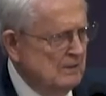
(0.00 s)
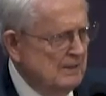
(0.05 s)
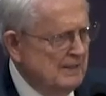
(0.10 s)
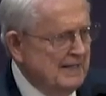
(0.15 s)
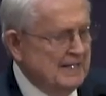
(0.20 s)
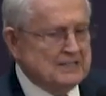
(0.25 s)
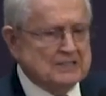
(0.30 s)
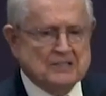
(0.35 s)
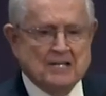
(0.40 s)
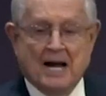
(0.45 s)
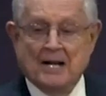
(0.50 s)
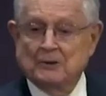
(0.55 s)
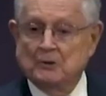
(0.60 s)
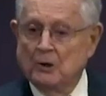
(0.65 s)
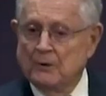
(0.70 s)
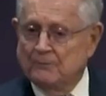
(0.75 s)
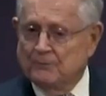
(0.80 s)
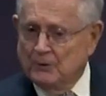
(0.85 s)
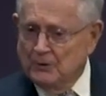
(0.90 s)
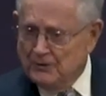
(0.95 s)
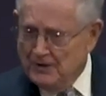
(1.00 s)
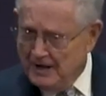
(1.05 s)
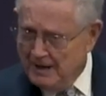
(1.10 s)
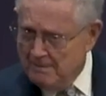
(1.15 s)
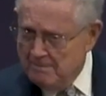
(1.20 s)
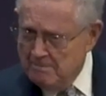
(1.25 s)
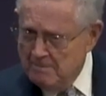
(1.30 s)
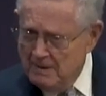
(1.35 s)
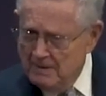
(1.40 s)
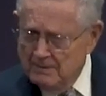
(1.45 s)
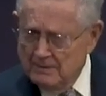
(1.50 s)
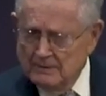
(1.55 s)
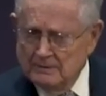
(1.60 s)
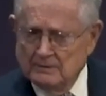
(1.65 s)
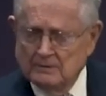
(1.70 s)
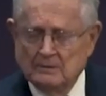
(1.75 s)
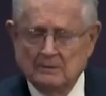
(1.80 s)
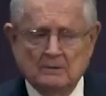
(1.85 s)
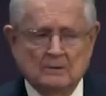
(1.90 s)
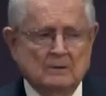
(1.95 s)
It's not good for them,
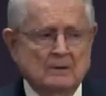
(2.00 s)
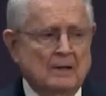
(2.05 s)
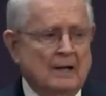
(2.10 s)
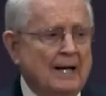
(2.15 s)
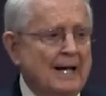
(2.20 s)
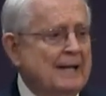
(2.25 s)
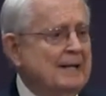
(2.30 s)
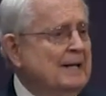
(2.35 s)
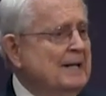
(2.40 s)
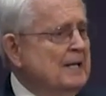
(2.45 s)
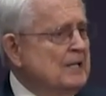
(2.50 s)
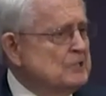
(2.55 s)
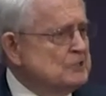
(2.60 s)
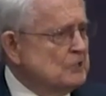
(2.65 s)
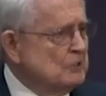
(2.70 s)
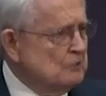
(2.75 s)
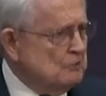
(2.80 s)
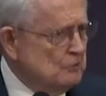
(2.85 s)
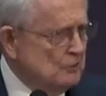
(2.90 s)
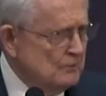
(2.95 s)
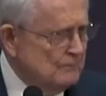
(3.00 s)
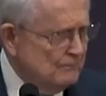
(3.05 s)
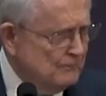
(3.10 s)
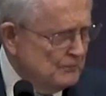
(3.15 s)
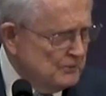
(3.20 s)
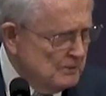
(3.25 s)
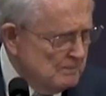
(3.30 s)
and it isn't good for